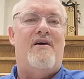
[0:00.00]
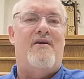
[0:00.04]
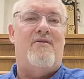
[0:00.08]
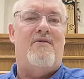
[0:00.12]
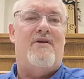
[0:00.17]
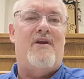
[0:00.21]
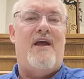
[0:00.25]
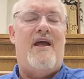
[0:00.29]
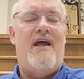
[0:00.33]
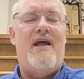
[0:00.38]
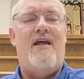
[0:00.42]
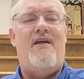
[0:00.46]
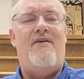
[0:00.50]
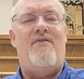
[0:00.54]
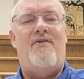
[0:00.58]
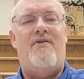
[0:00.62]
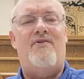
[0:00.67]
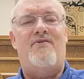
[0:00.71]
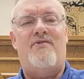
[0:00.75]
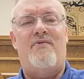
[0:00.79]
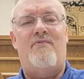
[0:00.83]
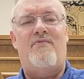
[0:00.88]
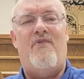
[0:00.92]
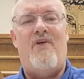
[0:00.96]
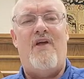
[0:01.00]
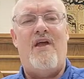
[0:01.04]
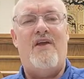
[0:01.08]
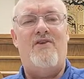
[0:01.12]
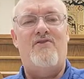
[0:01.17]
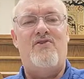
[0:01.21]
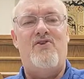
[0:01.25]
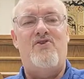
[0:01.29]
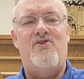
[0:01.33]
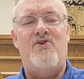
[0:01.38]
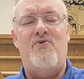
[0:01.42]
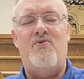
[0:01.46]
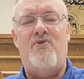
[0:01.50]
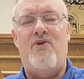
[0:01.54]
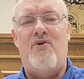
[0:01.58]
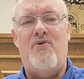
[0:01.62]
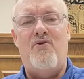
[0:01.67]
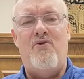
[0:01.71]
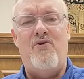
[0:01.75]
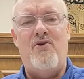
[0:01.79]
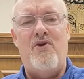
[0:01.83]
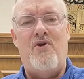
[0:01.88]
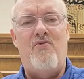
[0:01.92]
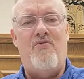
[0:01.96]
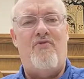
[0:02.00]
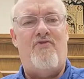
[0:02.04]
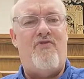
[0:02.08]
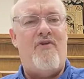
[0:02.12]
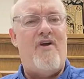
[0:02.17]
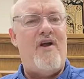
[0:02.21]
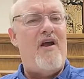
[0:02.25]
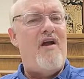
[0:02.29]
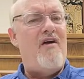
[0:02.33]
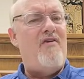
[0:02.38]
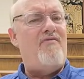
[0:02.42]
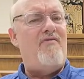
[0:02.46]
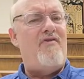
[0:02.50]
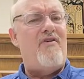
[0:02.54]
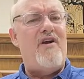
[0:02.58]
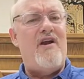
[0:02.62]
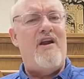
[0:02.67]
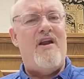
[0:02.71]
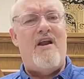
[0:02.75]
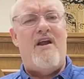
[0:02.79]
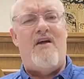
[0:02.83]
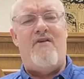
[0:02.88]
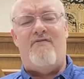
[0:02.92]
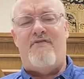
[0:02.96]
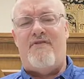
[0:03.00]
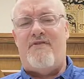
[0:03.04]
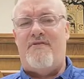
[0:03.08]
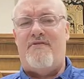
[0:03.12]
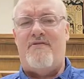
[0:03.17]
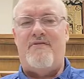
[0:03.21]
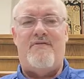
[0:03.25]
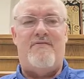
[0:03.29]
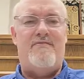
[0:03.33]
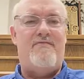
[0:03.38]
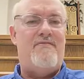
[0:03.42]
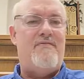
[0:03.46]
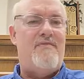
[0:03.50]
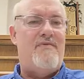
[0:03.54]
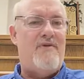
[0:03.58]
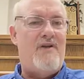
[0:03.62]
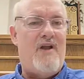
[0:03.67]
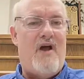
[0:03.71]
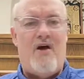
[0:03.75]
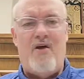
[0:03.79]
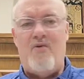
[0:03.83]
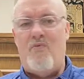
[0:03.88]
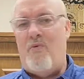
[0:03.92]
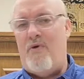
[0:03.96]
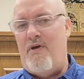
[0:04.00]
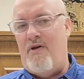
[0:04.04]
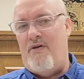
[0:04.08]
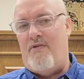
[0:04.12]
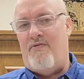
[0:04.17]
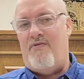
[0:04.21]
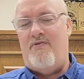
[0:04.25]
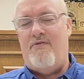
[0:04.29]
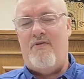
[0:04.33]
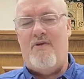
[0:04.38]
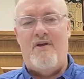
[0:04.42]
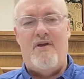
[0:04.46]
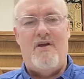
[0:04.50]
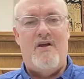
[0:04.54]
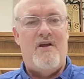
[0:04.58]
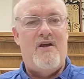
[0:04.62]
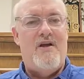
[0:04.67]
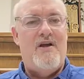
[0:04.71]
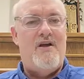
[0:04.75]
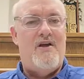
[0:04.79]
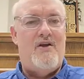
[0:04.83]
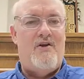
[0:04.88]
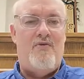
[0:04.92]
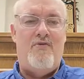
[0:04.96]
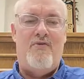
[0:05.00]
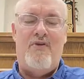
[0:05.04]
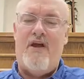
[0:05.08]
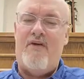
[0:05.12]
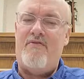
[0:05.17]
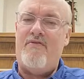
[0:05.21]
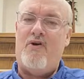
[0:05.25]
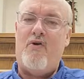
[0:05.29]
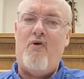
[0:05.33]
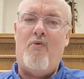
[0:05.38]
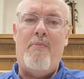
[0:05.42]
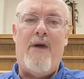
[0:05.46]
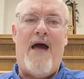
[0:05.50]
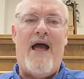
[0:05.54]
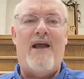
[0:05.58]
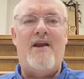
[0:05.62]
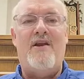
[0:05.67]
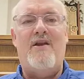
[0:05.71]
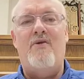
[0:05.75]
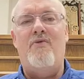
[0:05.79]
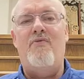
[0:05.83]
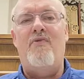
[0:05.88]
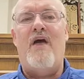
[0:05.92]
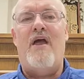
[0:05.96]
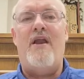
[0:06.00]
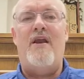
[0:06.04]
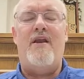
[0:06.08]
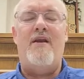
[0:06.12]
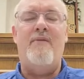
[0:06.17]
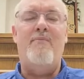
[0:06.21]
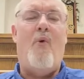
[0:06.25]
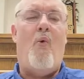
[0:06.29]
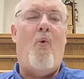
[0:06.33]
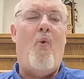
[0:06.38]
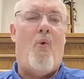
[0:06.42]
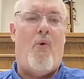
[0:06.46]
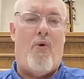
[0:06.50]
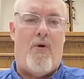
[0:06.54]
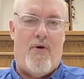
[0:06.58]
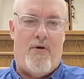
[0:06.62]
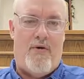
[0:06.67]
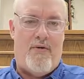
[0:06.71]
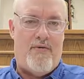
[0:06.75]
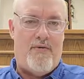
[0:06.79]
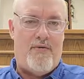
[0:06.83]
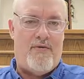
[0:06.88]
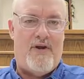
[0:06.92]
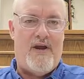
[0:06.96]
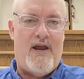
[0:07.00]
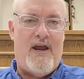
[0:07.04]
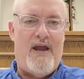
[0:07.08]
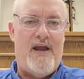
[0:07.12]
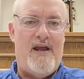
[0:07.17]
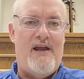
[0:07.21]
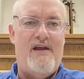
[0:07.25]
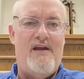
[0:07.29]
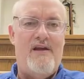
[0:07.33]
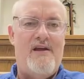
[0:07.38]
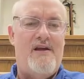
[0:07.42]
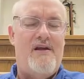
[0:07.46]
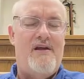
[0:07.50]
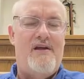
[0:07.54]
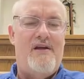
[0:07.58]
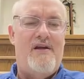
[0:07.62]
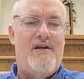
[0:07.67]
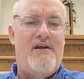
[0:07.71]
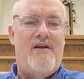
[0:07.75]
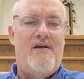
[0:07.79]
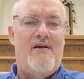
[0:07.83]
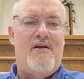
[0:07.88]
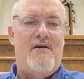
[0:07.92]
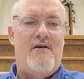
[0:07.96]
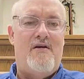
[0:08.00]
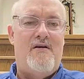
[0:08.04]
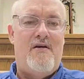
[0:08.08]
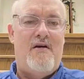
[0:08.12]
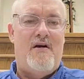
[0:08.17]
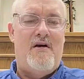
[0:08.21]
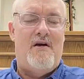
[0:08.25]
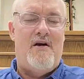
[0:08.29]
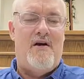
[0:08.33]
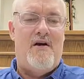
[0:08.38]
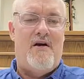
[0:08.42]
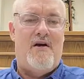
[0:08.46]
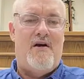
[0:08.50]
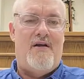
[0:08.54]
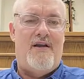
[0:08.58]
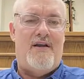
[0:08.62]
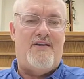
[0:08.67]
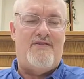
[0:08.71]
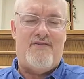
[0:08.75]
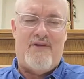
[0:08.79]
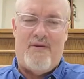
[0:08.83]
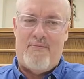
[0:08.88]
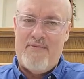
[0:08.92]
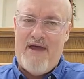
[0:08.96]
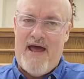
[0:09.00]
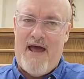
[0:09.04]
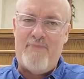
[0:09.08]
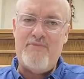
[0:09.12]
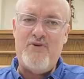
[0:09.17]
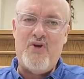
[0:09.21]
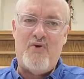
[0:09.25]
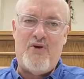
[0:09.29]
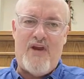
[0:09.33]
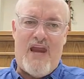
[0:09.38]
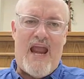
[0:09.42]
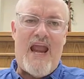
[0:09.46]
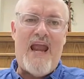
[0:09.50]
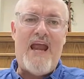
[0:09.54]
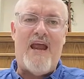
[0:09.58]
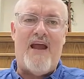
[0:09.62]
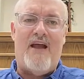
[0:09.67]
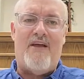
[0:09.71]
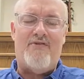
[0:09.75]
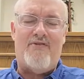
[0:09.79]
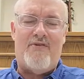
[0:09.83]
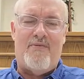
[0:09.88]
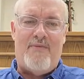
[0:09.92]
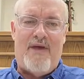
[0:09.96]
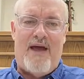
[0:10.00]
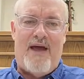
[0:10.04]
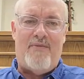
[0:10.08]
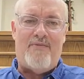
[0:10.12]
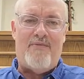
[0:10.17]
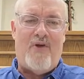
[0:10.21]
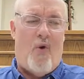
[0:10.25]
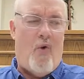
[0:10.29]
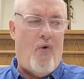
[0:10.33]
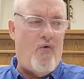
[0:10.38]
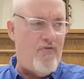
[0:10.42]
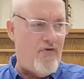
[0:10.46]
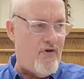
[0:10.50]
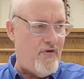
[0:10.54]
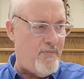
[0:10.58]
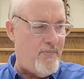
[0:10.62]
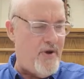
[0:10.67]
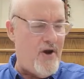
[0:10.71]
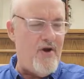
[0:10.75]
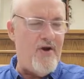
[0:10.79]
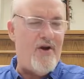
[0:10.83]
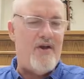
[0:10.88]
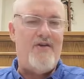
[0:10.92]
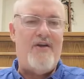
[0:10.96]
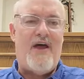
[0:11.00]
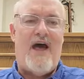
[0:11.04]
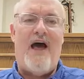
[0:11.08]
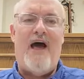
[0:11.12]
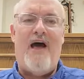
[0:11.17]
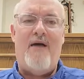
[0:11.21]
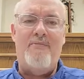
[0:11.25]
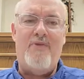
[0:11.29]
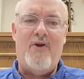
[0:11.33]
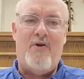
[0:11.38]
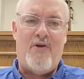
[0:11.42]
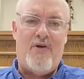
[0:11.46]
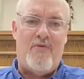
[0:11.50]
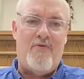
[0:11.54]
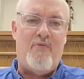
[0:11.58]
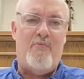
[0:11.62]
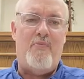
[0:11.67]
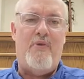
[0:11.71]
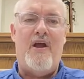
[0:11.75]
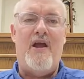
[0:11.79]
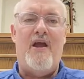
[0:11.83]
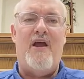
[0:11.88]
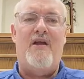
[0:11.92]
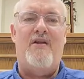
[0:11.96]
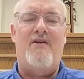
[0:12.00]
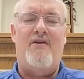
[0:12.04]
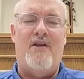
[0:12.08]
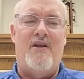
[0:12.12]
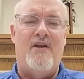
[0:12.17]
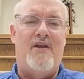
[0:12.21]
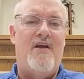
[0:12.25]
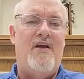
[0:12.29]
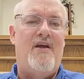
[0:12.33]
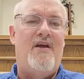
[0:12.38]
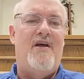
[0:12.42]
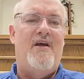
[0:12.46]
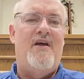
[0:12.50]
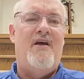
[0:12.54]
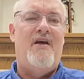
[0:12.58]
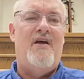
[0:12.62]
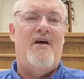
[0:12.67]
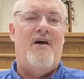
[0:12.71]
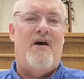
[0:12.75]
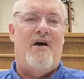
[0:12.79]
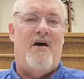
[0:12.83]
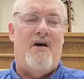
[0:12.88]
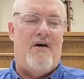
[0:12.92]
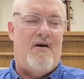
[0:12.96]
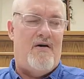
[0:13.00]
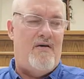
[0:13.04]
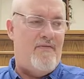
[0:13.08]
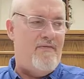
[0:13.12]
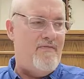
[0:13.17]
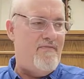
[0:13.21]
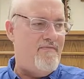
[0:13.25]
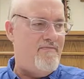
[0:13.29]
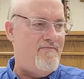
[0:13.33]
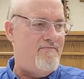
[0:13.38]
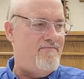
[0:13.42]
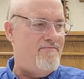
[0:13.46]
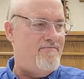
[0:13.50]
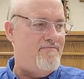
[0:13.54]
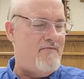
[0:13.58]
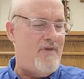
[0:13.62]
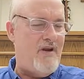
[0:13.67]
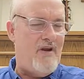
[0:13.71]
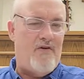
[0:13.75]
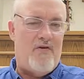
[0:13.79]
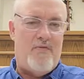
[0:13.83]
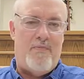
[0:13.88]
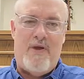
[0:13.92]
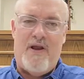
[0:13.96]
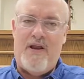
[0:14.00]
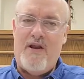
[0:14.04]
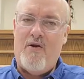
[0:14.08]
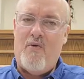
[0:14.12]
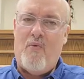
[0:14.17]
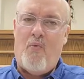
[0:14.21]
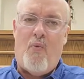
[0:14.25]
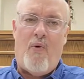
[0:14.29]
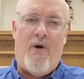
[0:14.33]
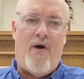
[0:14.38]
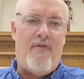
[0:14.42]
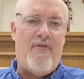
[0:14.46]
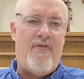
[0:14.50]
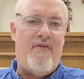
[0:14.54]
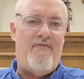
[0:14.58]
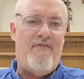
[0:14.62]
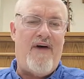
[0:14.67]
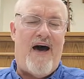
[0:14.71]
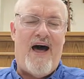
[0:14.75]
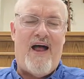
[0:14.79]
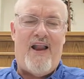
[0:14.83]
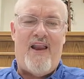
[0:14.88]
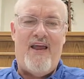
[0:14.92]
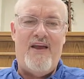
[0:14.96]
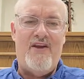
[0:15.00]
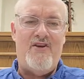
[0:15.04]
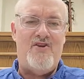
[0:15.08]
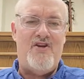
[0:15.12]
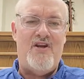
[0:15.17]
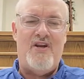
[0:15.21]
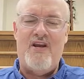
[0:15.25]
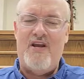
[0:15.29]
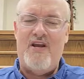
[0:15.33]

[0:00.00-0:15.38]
Okay, there's some things that you do, you are forever and ever done with. You never go back and do that anymore, okay? Now sometimes you can. Sometimes over a period of time you can repent, and depending on what the violation